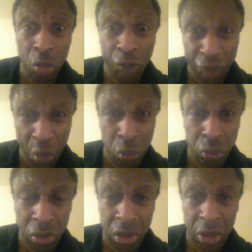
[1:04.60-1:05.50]
you
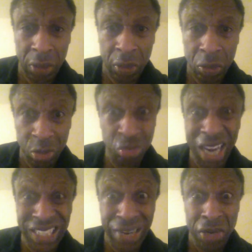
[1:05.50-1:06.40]
fools! We're
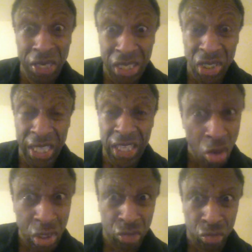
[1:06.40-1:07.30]
trying to get rid of this thing,
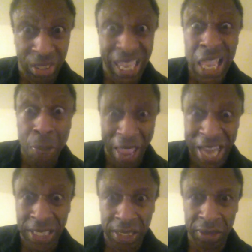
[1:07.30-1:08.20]
not keep
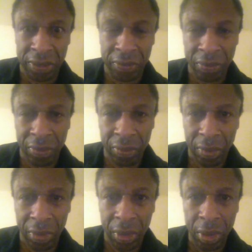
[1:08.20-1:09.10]
it."
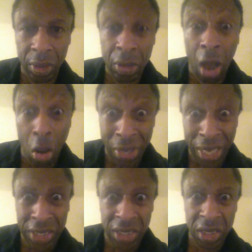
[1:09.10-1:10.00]
Oh
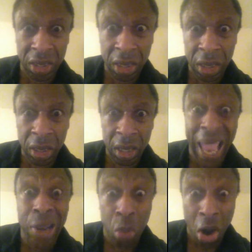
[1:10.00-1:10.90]
yes,
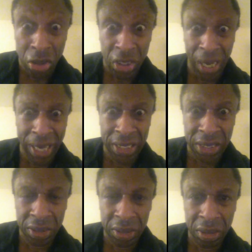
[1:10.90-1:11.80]
it works, guys.
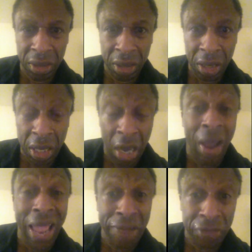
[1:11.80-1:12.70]
Now
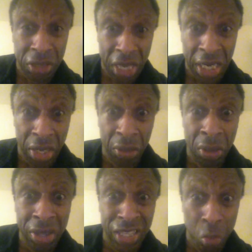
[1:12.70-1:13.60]
I have to tell you,
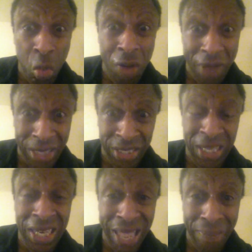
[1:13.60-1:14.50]
there's more of us
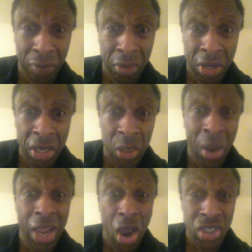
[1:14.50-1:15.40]
than them. So
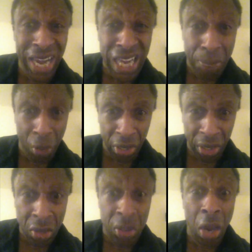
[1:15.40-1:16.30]
I urge
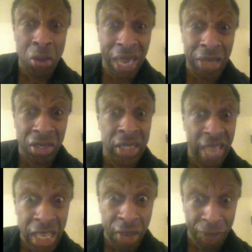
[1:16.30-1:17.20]
anybody who goes out and
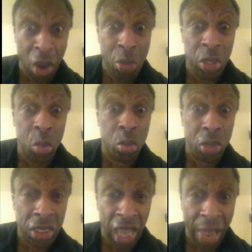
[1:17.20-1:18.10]
take your phone with you all the
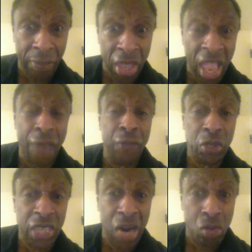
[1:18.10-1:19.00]
time. If you
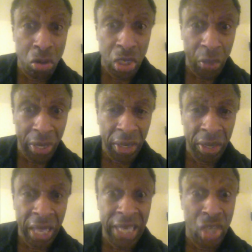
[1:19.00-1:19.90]
see a wrongdoing,
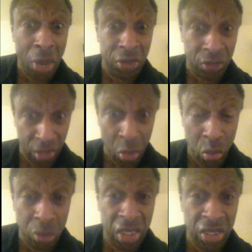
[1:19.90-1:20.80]
in terms of social
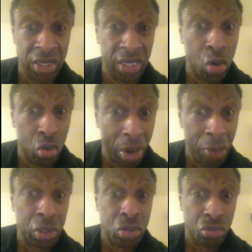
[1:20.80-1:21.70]
distancing or
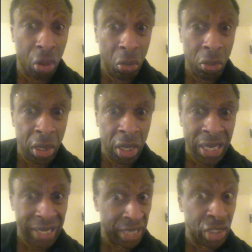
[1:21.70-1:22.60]
crowd control,
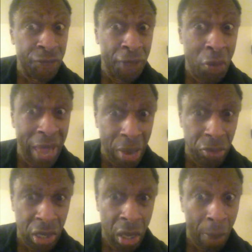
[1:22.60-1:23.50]
get your phone
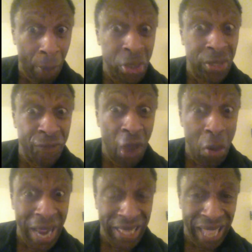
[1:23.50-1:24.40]
out, point the phone
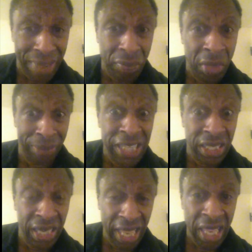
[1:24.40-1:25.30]
at them
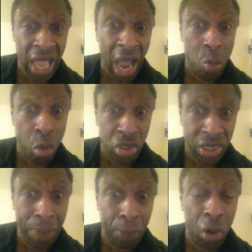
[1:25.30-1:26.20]
blatantly, and watch
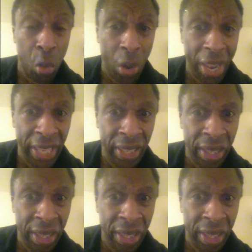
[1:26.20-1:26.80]
them pull away.